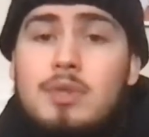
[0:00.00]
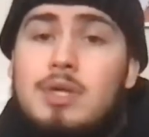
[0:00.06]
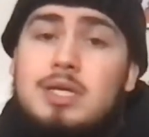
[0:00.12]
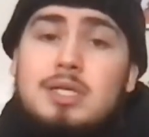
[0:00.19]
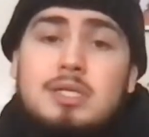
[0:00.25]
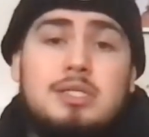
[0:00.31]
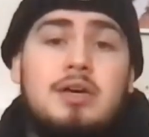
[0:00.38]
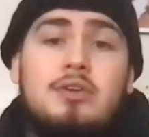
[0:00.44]

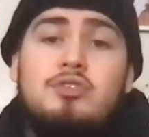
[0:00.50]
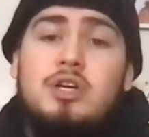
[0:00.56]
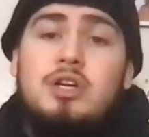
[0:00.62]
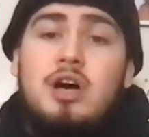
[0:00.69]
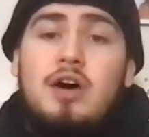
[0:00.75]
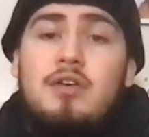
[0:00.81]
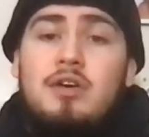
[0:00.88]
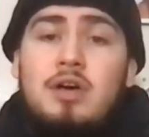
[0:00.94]
instead of trying
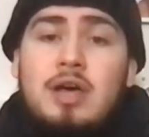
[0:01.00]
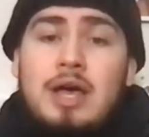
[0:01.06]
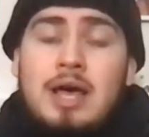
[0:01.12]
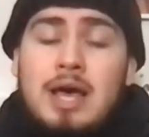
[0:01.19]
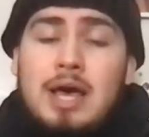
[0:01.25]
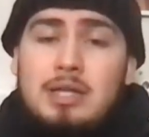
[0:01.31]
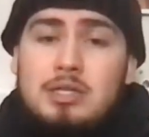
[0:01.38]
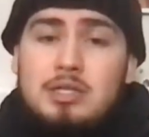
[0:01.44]
to
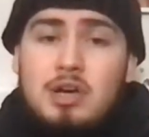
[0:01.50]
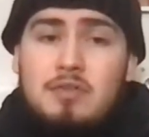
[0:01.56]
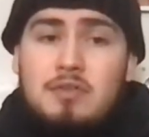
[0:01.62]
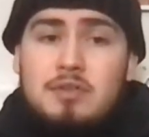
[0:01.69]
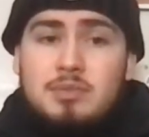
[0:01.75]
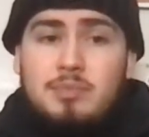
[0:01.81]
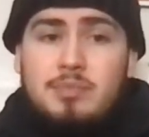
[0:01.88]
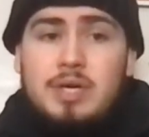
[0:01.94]
add these
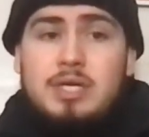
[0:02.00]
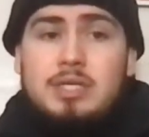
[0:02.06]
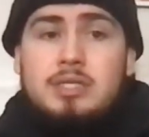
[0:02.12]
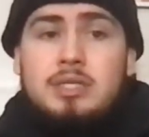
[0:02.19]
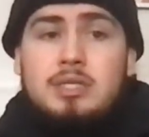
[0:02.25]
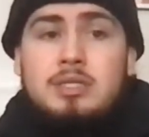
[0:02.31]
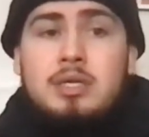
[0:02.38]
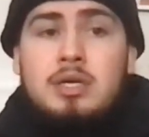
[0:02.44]
offensive
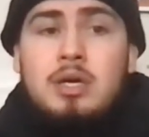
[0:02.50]
pieces.